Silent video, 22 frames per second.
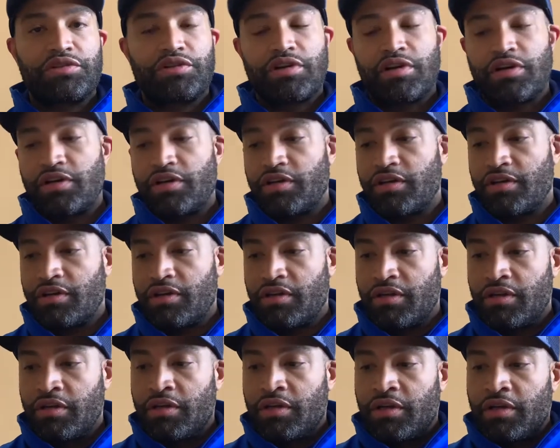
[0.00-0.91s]
Journey.
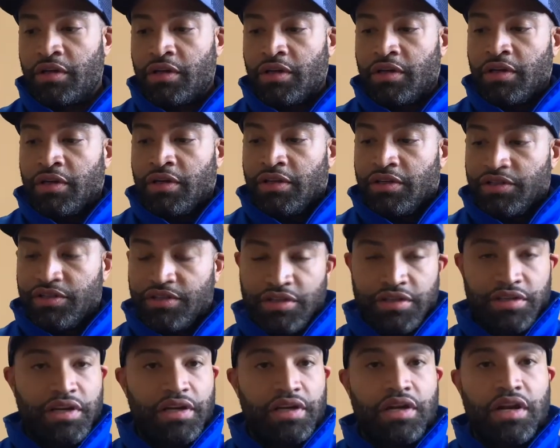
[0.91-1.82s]

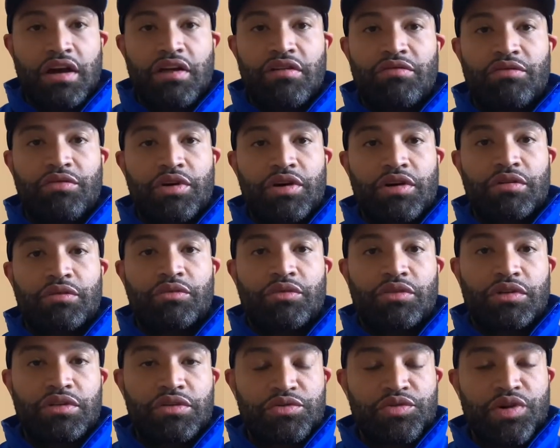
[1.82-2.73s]
Just getting off work,
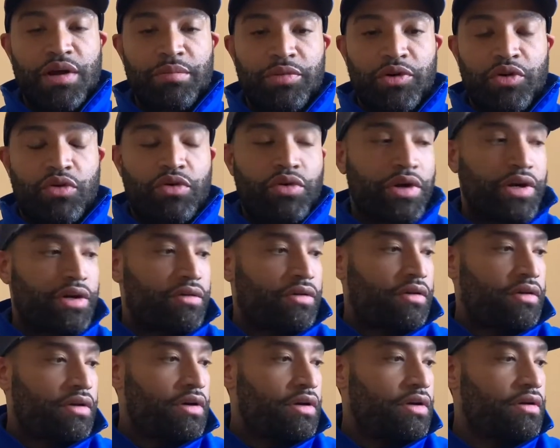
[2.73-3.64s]
wanted to drop a
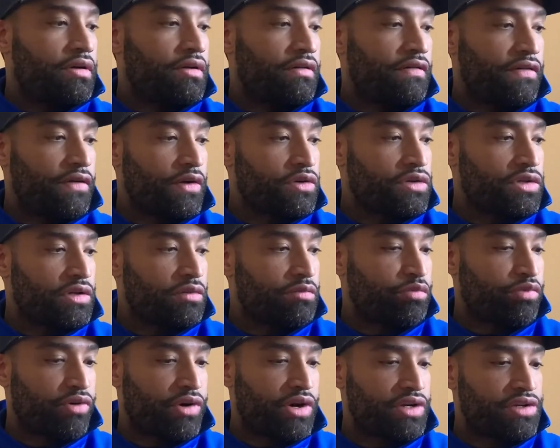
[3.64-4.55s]
quick first
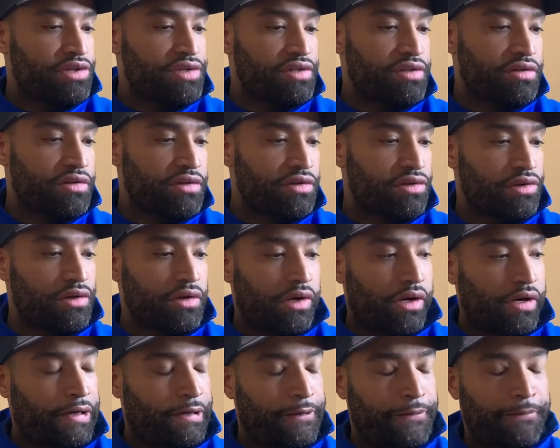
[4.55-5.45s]
impressions.
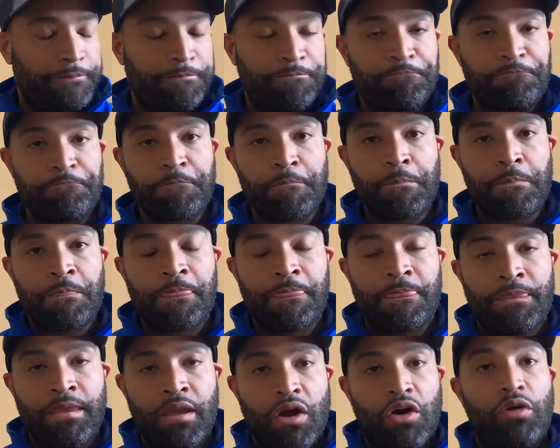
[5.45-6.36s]
Um,
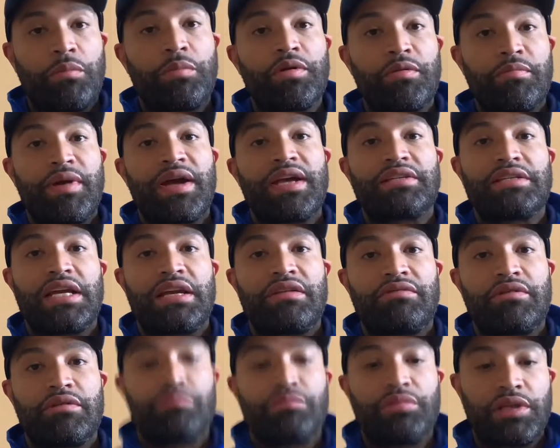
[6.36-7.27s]
hope everybody's
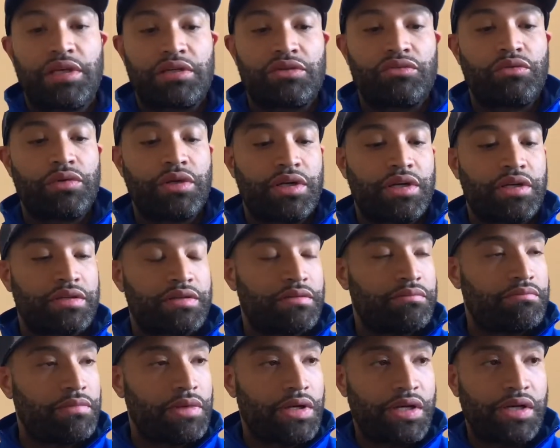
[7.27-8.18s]
having a blessed week. It's
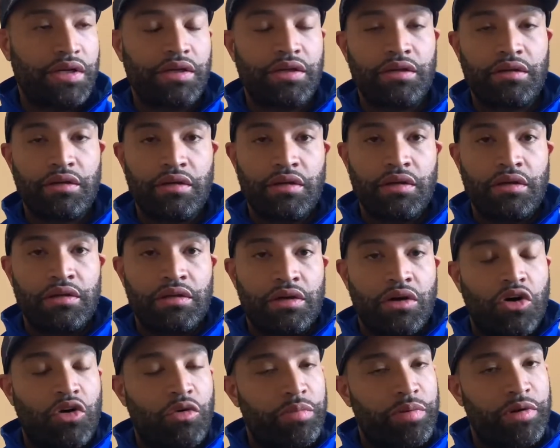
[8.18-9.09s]
a Monday.
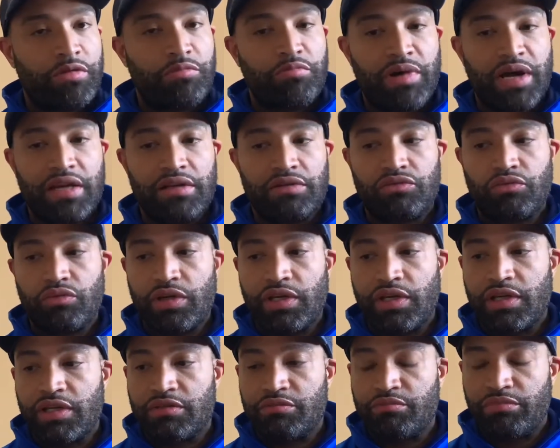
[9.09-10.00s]
Hope everybody's
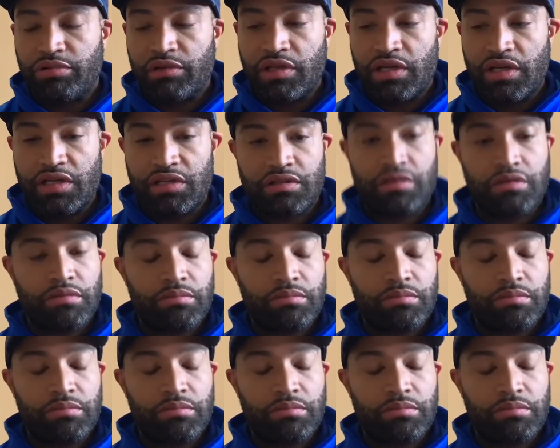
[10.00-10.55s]
week is blessed.